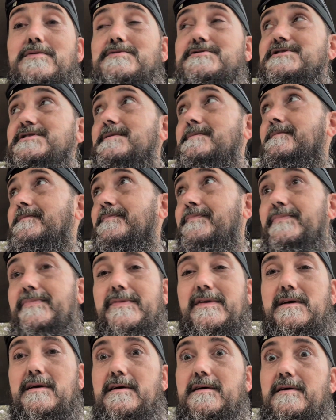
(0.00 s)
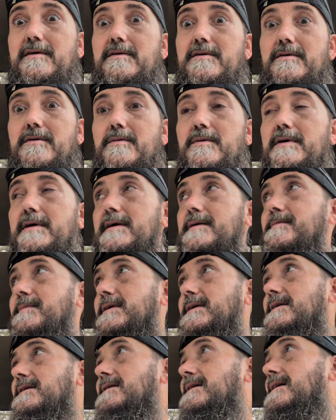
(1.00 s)
gym. You know what I
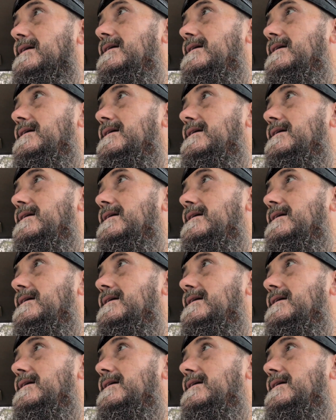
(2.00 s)
mean?